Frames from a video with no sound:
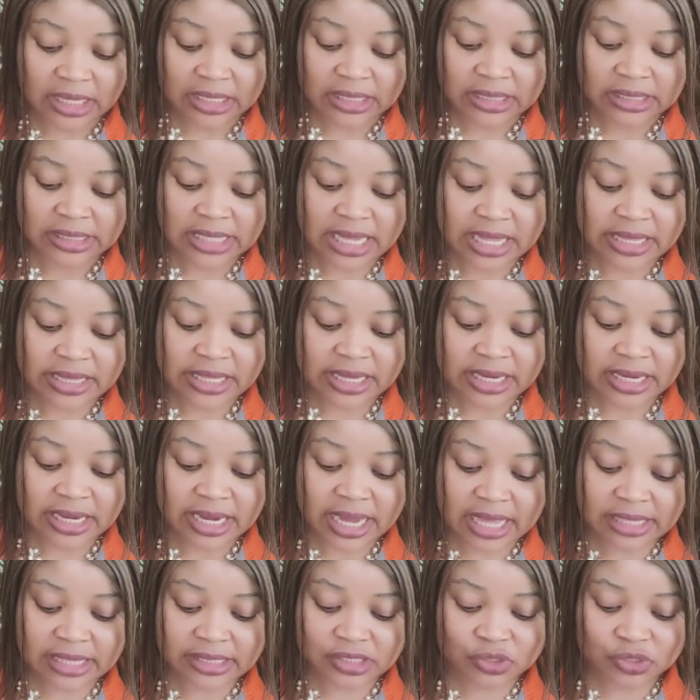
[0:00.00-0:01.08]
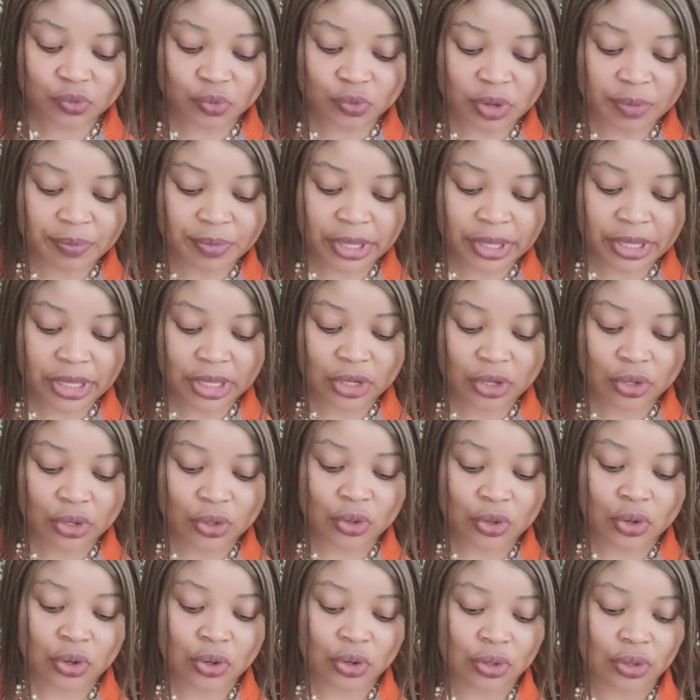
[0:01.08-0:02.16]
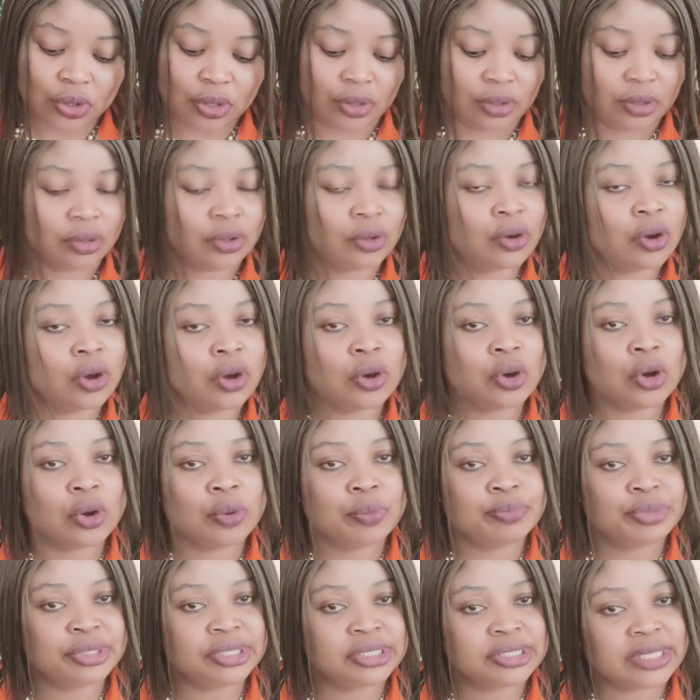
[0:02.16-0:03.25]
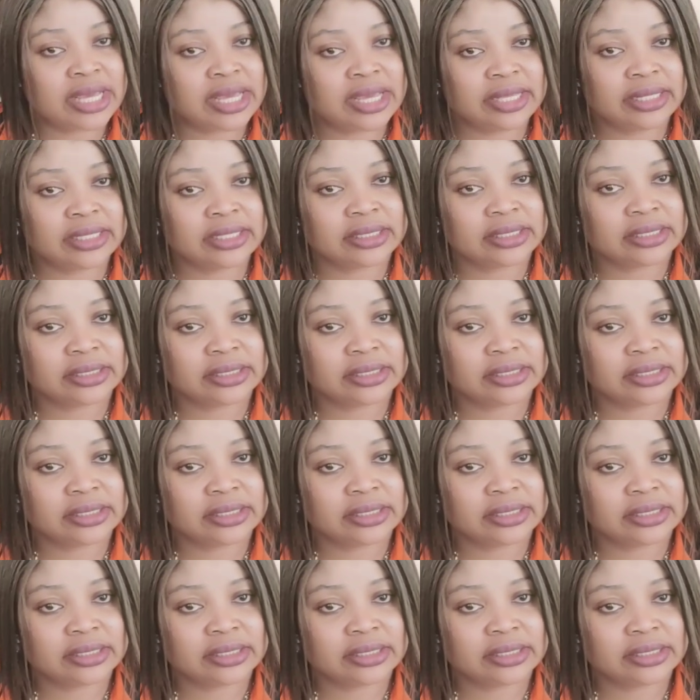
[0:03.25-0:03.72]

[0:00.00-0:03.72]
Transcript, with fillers: Then the next will be Coco Betaine.